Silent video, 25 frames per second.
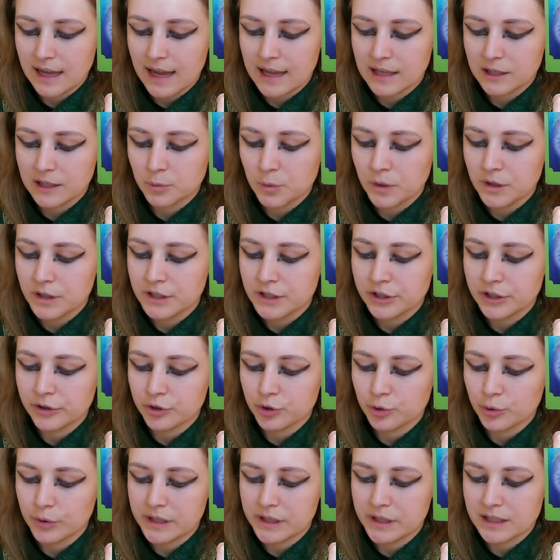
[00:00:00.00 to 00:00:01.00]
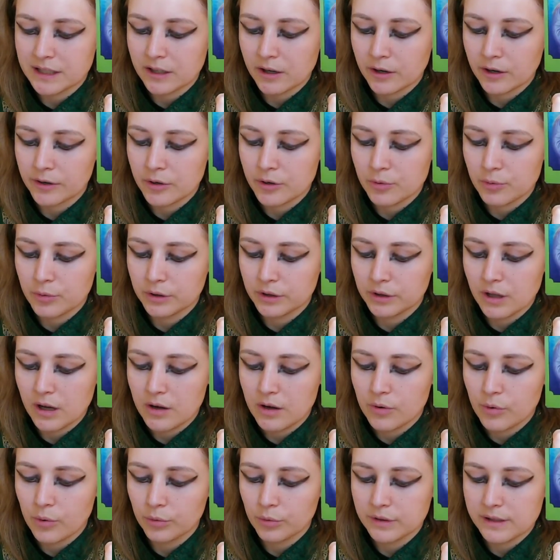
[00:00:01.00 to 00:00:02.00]
as well as your joy and sorrow, will
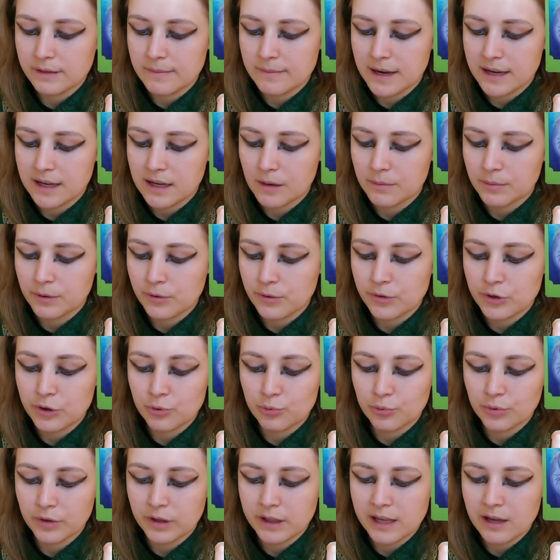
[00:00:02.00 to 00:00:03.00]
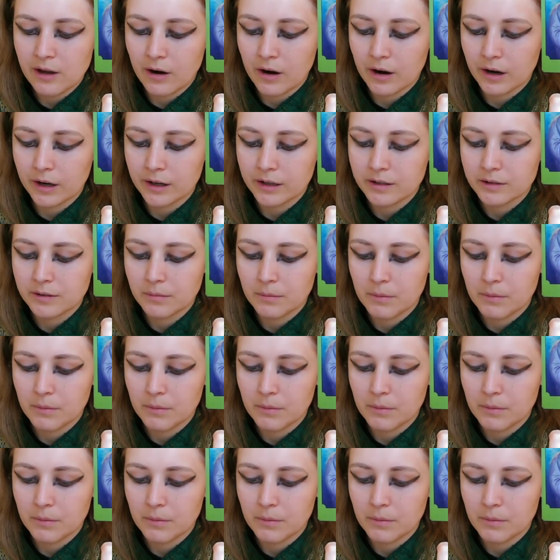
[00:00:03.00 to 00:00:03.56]
not only make up who you really are,